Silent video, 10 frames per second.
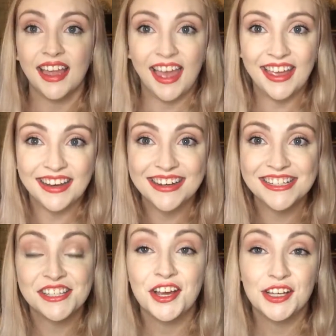Hey
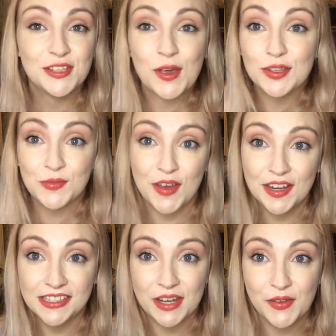guys, so it's
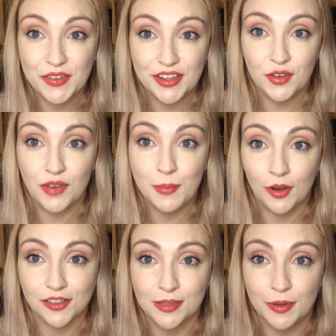finally time for the November
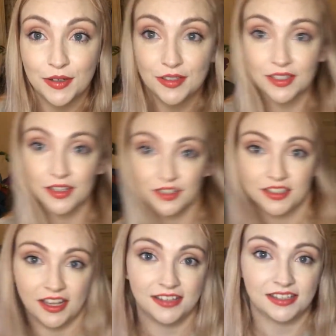Glossybox. Just
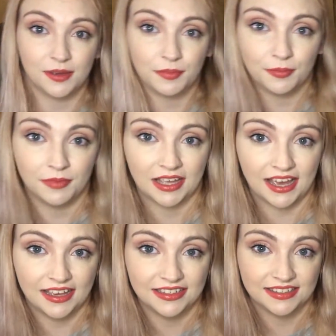a heads up, my
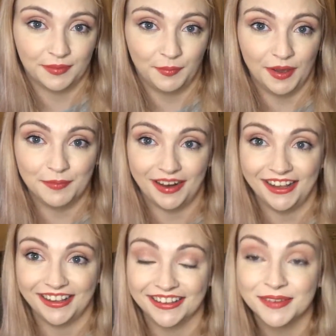cat is somewhere
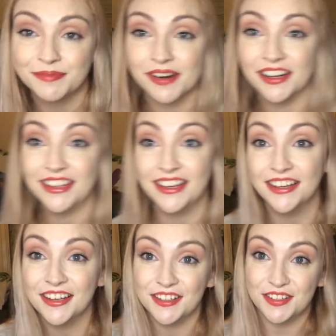playing behind there,
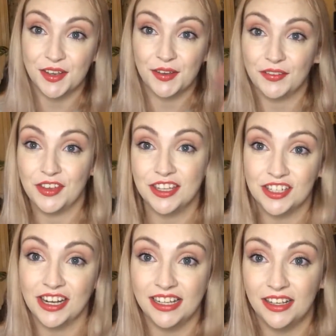so if you hear
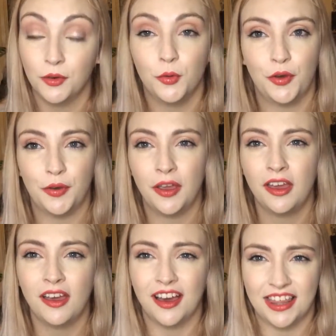jingling. Although,
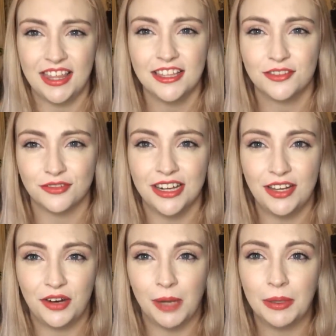I think there's really
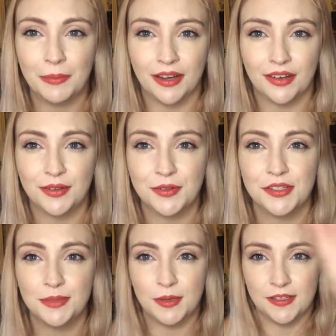crappy background
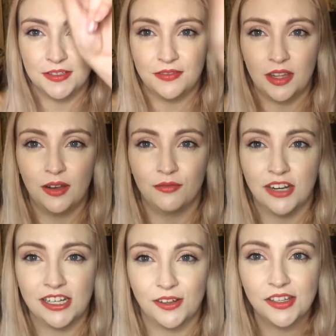noise because of the
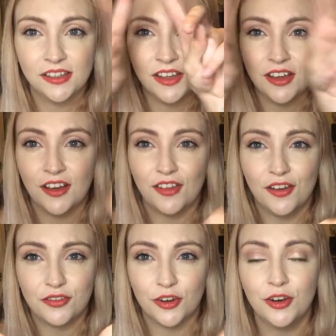ring light that
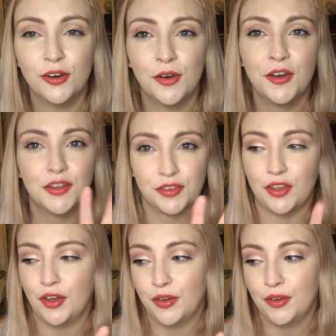I've got,
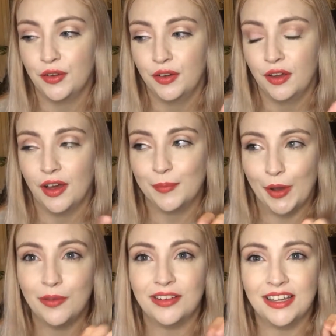so I'm
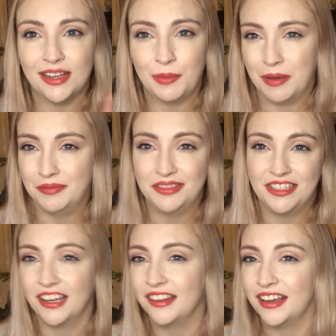hopefully going to be able to
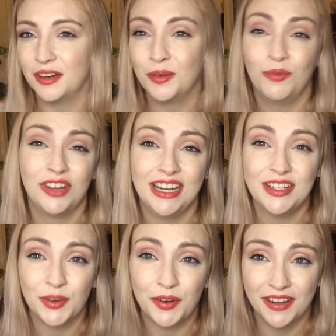cut that out. I'm really
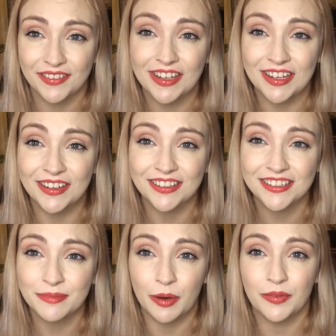sorry if I can't,
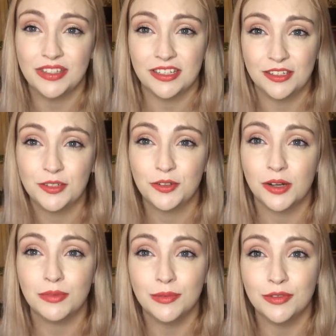but obviously I do try
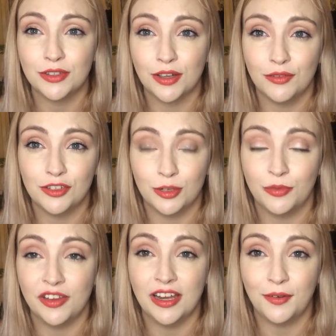and put music over the top
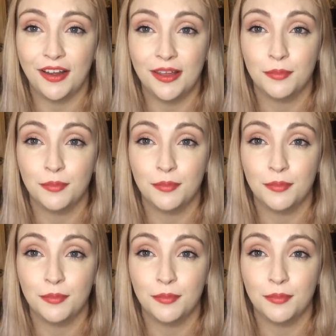of it anyway.